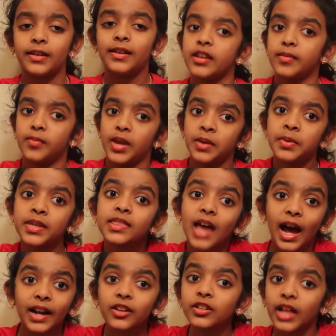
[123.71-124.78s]
Maybe
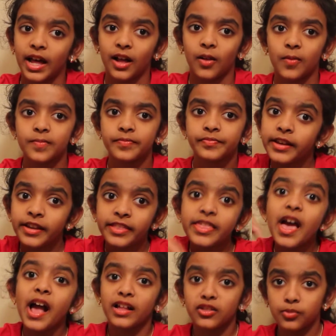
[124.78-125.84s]
that'll help.
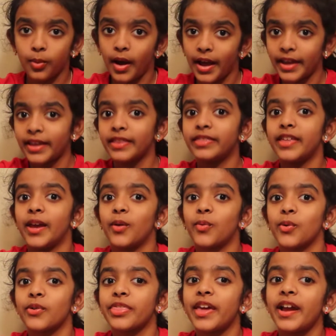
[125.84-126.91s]
That's why they
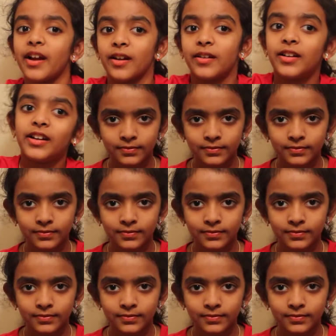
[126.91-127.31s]
were there.